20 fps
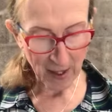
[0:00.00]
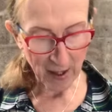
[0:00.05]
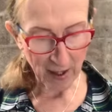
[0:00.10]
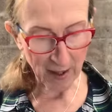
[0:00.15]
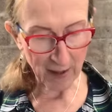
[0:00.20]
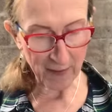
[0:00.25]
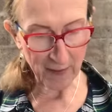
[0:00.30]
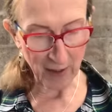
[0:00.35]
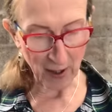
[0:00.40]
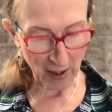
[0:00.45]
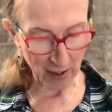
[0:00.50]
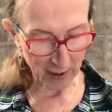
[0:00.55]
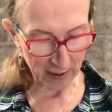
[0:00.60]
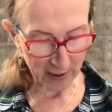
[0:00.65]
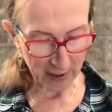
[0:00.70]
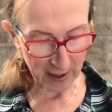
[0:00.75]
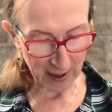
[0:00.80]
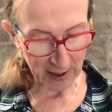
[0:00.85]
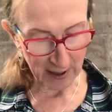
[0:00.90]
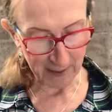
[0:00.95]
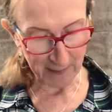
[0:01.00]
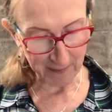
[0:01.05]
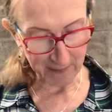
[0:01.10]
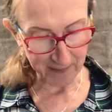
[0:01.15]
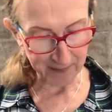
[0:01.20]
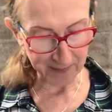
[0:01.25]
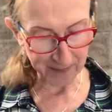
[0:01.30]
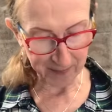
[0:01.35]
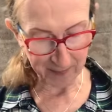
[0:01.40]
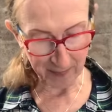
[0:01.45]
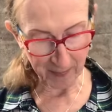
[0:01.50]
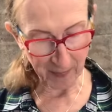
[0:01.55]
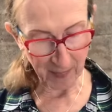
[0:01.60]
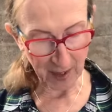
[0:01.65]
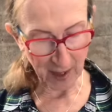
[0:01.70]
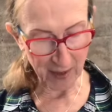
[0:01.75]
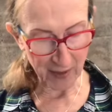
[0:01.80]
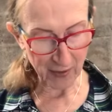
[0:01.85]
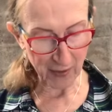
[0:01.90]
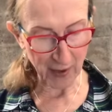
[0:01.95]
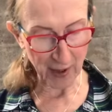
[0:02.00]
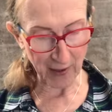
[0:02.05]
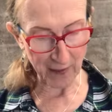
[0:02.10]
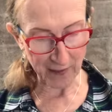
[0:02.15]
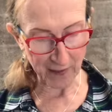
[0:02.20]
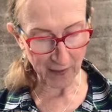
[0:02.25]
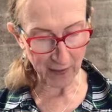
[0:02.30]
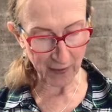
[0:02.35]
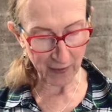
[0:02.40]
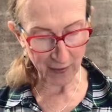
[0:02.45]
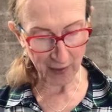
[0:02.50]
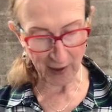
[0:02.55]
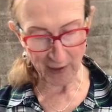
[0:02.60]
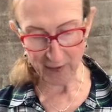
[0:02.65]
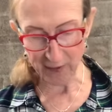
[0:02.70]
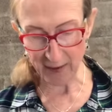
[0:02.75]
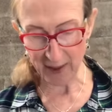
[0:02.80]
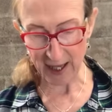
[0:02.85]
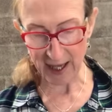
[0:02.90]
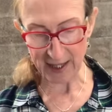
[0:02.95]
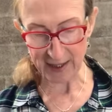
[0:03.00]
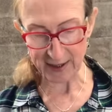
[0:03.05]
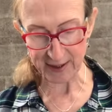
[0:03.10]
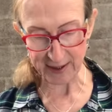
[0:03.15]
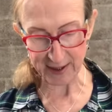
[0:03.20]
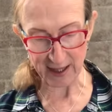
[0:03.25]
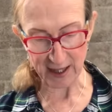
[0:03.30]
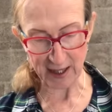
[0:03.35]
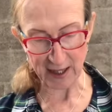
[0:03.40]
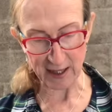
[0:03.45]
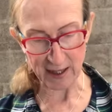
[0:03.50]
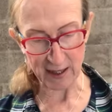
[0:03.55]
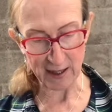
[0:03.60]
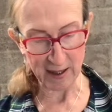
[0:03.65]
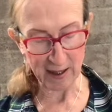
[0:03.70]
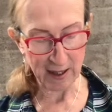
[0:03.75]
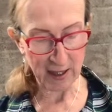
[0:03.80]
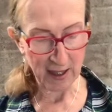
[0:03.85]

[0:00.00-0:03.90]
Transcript: I've got three flats there,